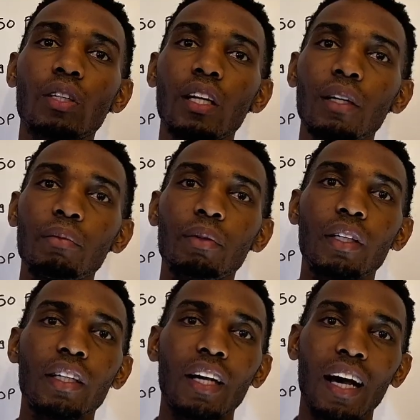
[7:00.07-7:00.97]
climb
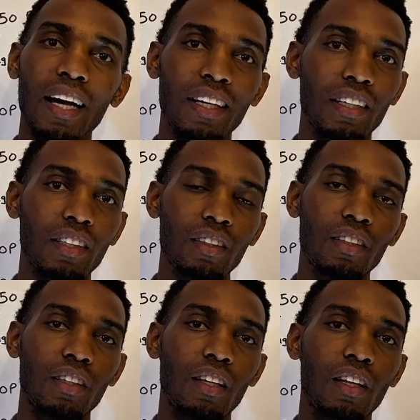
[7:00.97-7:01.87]
higher,
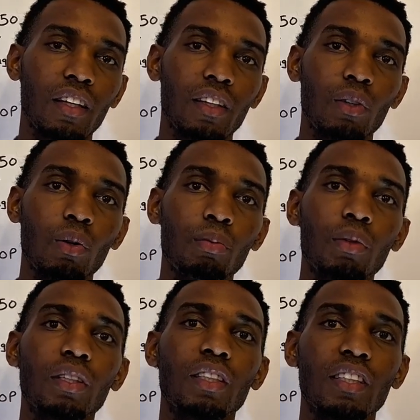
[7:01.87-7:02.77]
the rope
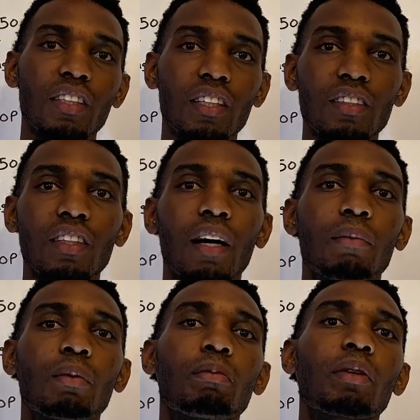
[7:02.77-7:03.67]
tightens
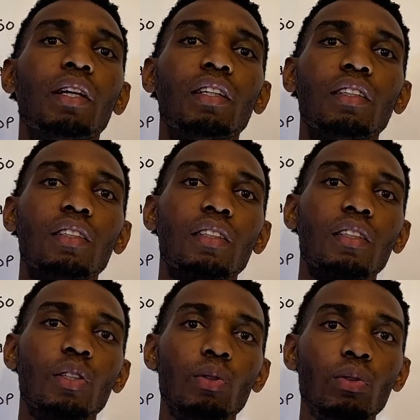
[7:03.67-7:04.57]
up behind
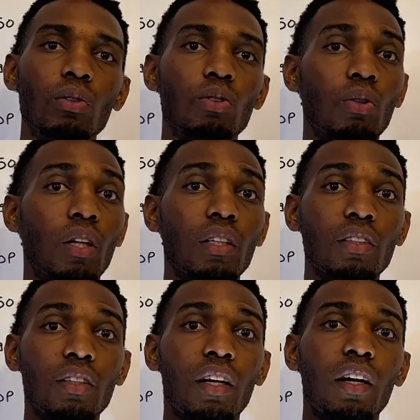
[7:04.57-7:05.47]
you so
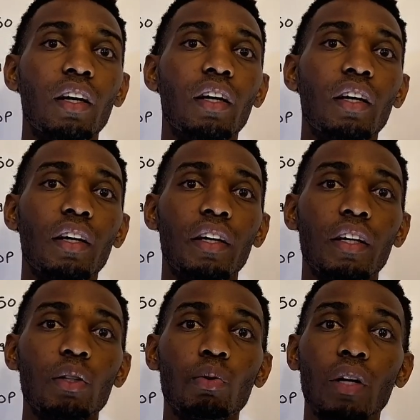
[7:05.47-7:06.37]
that
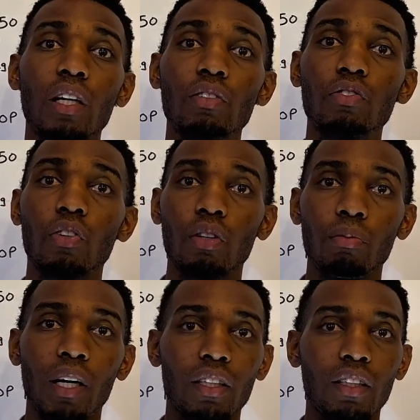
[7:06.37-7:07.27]
you can't fall
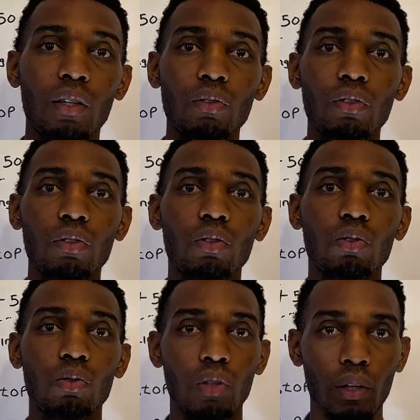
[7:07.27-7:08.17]
back down
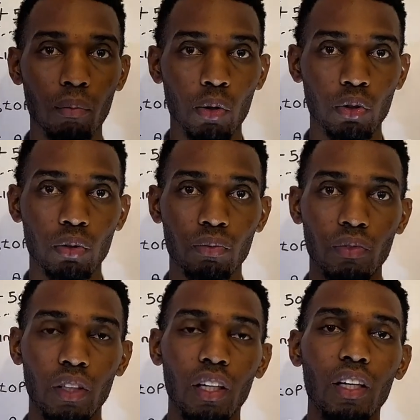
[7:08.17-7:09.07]
to the bottom.
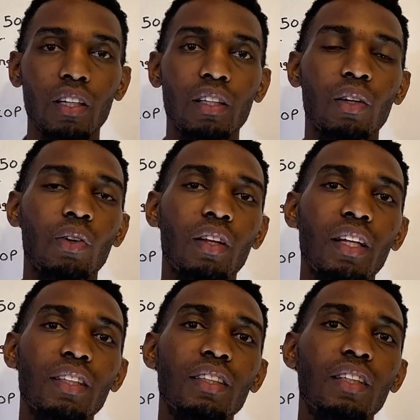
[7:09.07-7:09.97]
Now
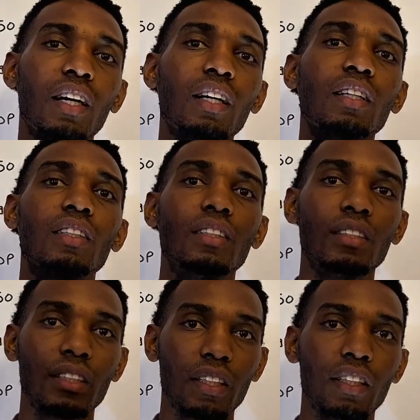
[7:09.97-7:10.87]
that is a
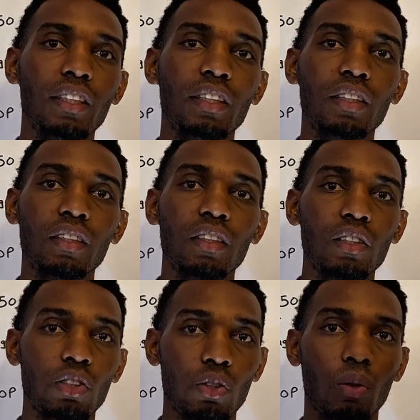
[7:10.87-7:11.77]
trading
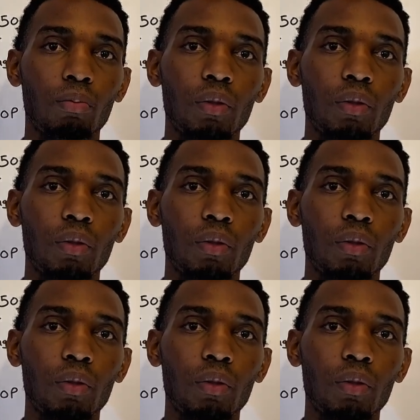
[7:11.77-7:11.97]
stop.